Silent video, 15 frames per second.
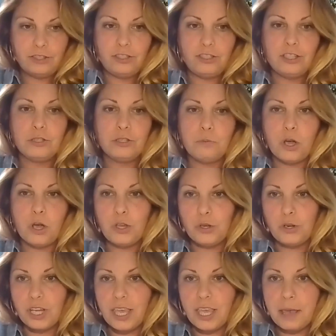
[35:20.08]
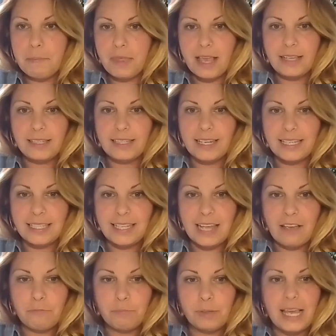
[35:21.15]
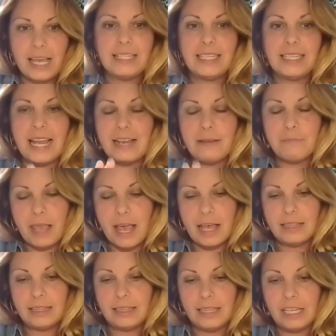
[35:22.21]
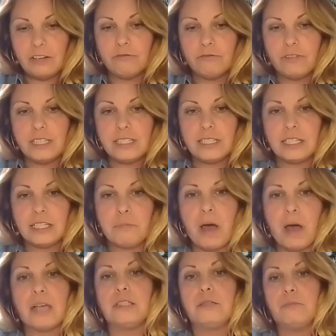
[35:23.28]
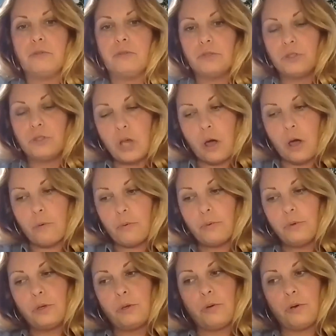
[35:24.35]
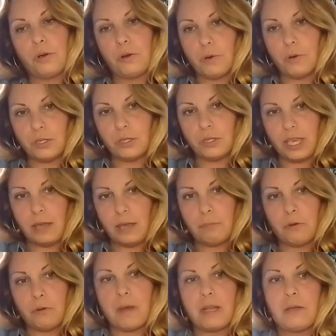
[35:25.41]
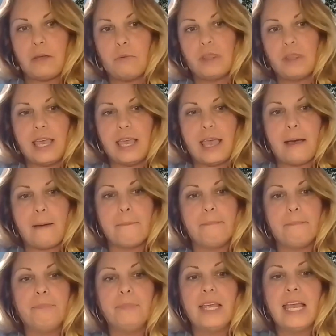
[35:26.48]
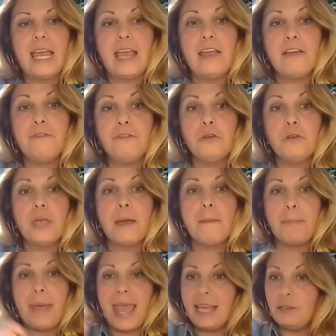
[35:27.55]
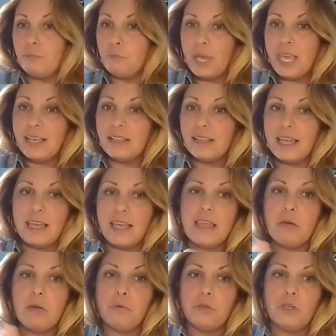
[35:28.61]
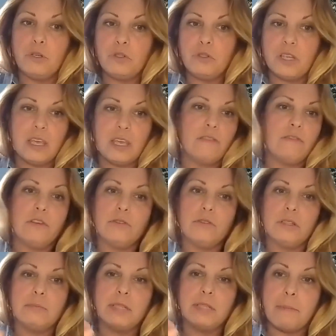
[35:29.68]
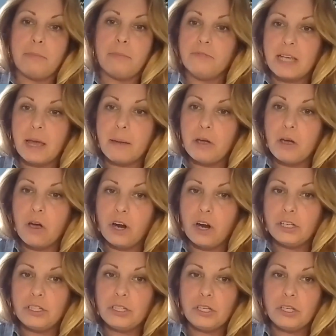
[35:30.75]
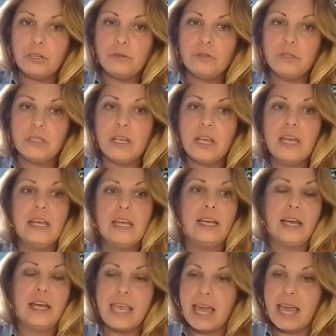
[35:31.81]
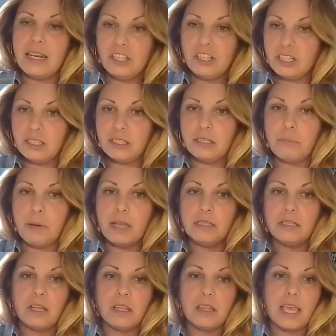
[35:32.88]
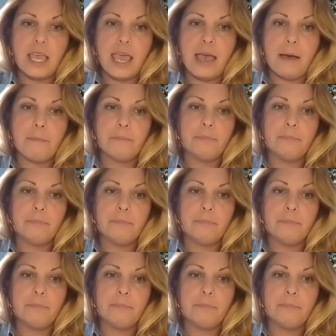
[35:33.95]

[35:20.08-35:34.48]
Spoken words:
just want you to keep things in a safe place and be at little risk as possible. So you are going to keep your money with the camp. If you get paid weekly, they will usually give you some type of debit card to use. Again, it just depends on the camp.